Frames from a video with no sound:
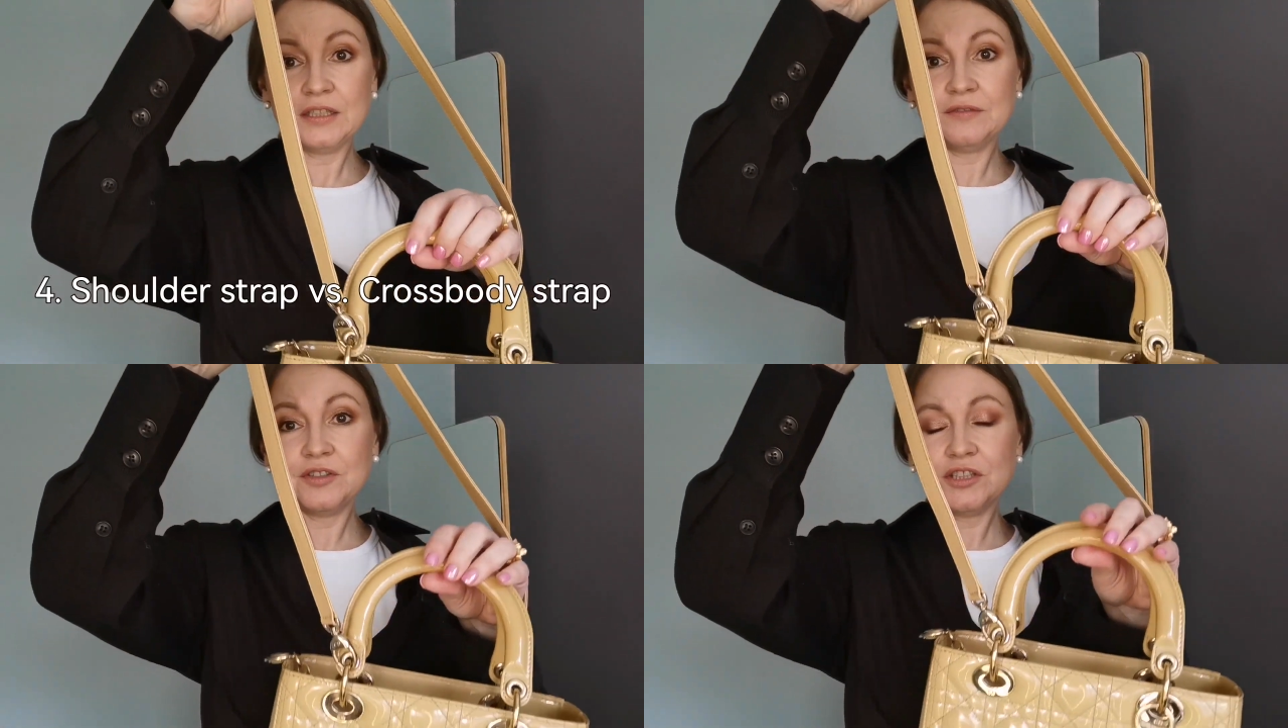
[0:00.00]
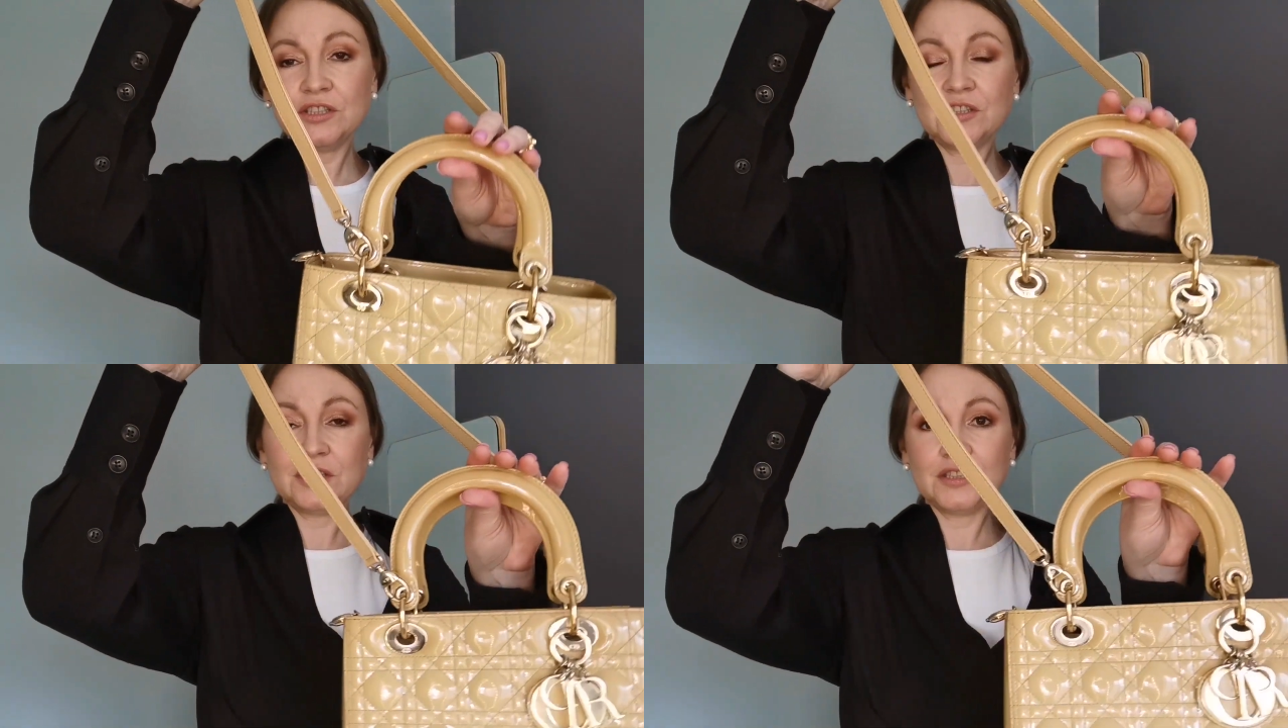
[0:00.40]
In
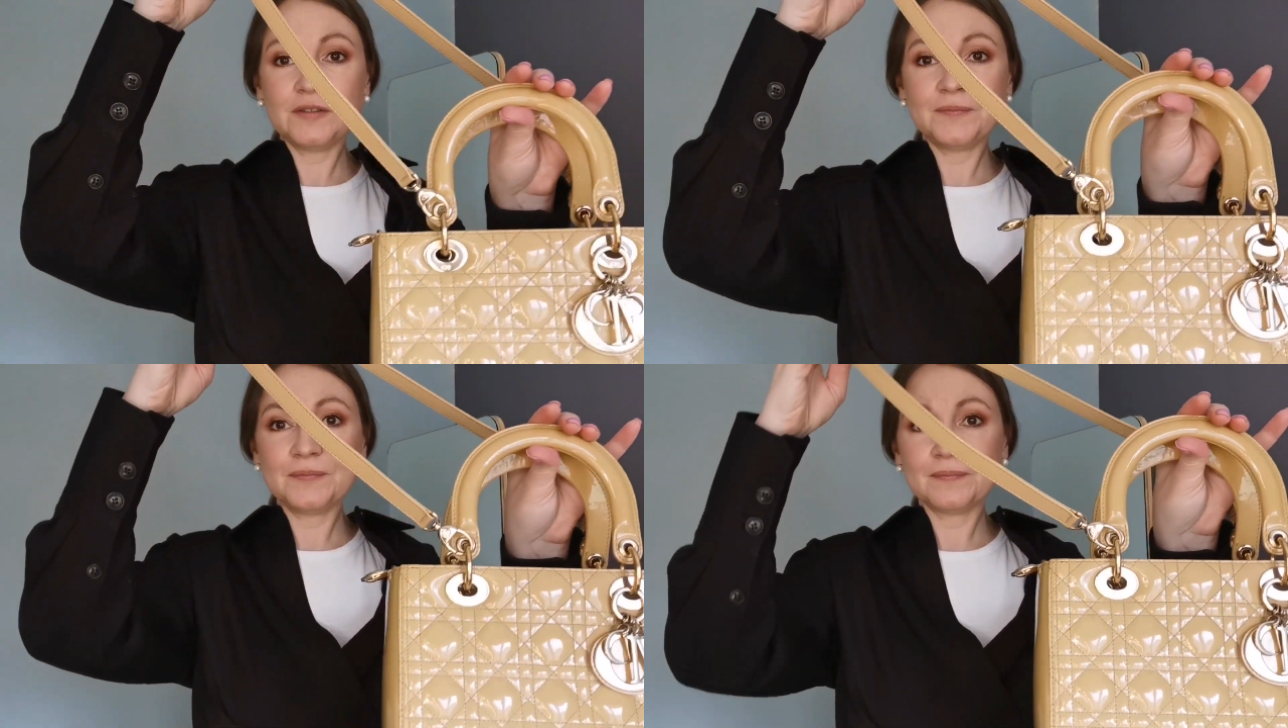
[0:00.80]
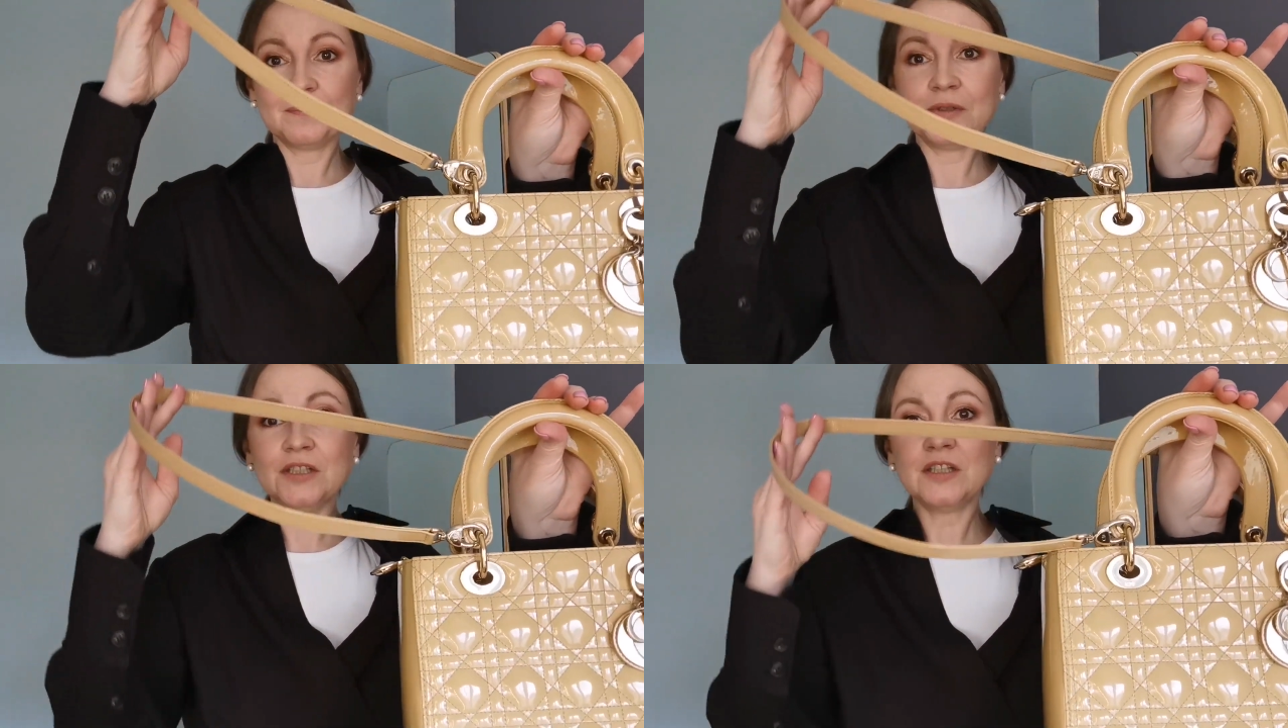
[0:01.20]
this
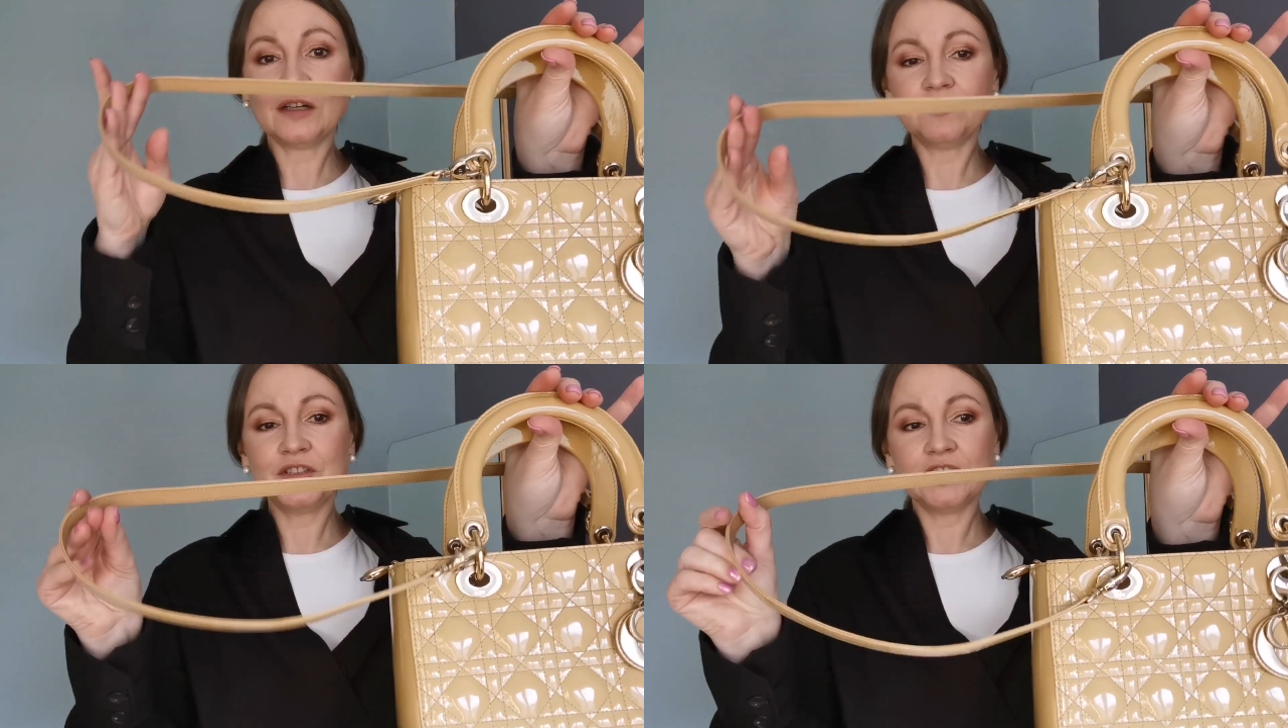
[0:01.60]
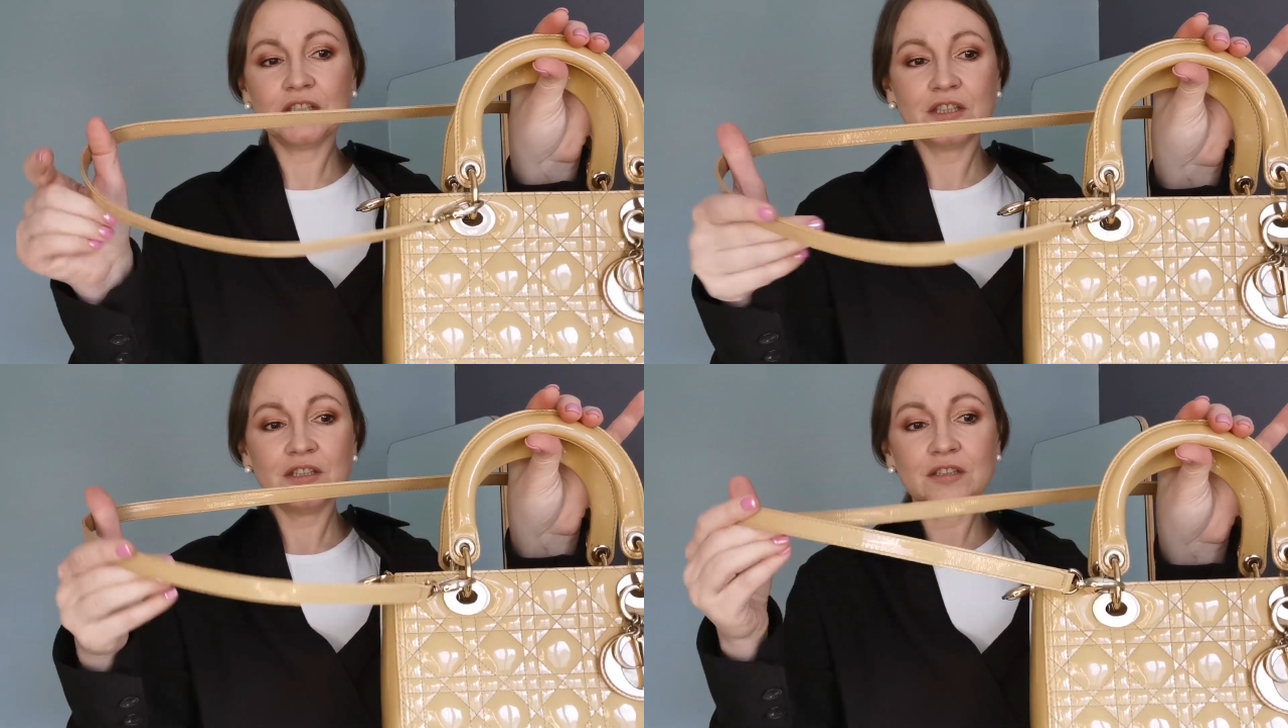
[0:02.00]
pre-loved
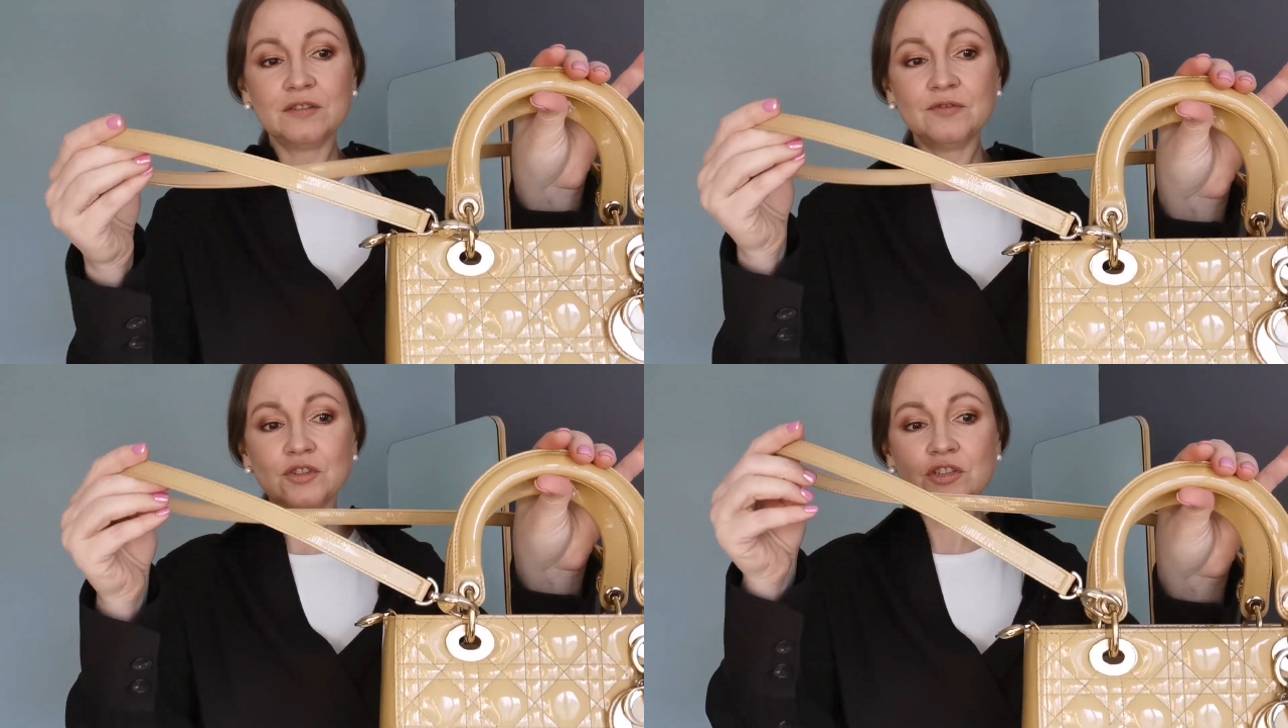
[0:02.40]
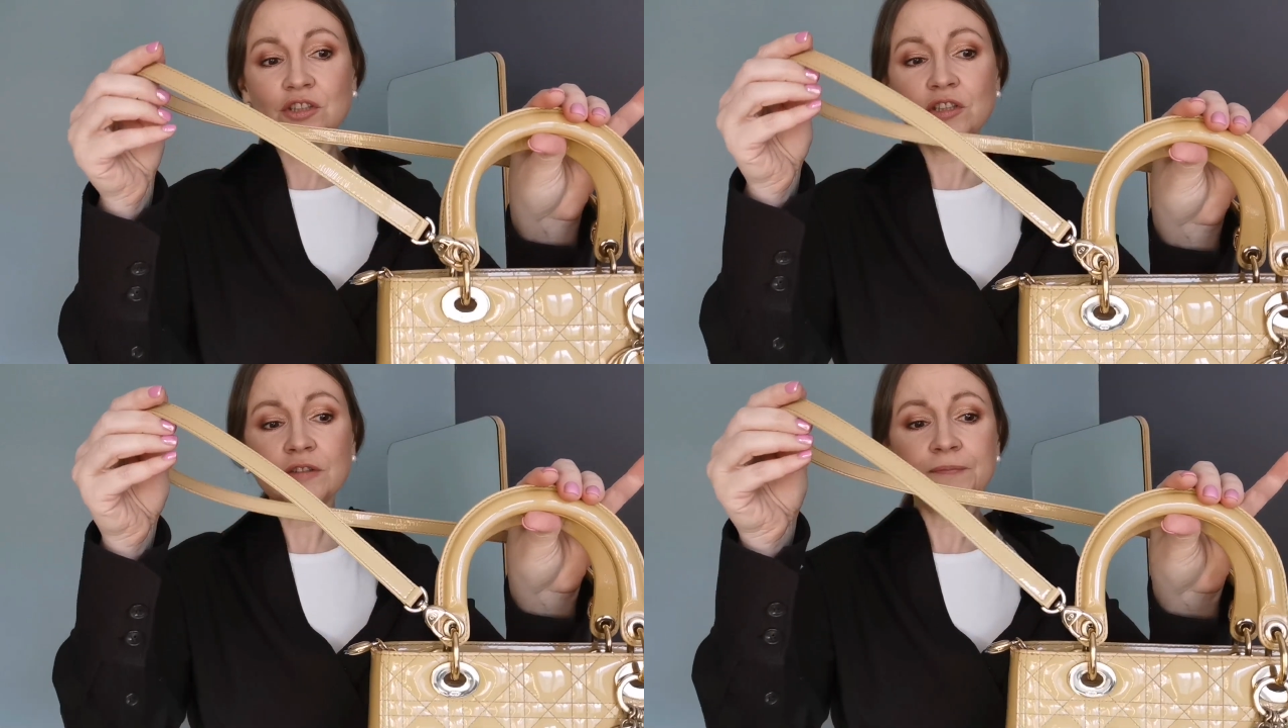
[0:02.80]
second-hand
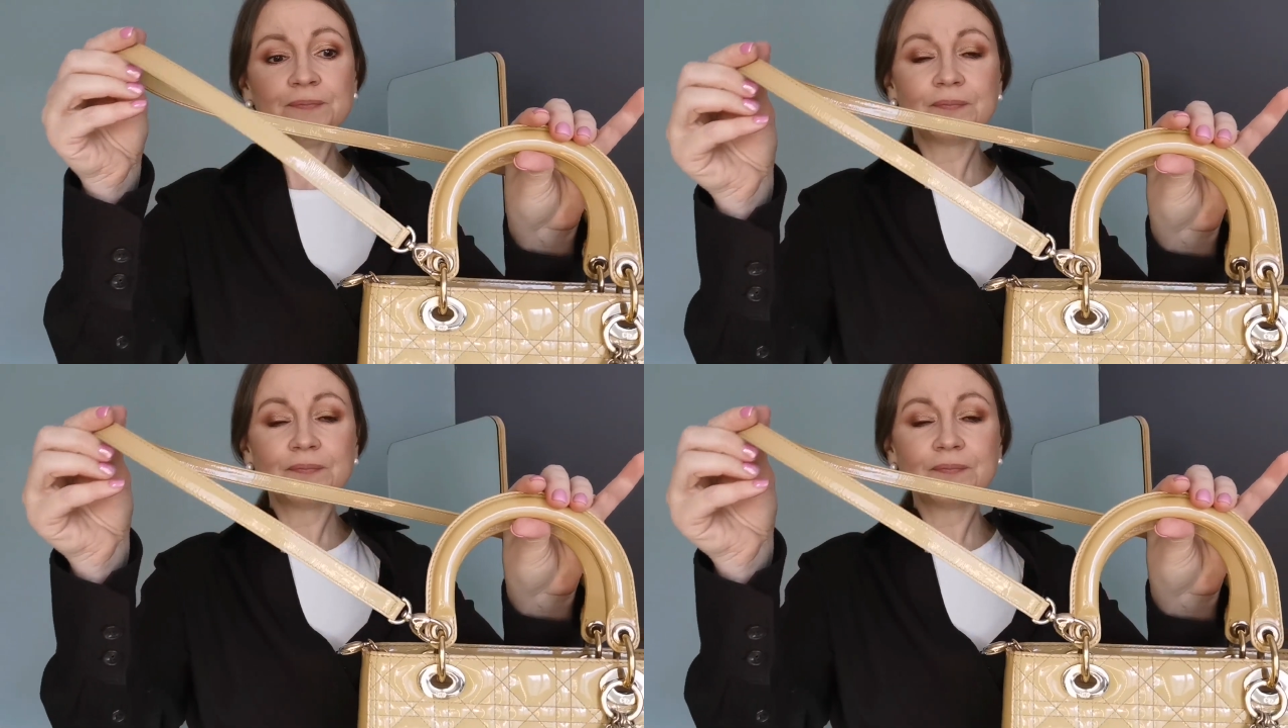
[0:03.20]
version,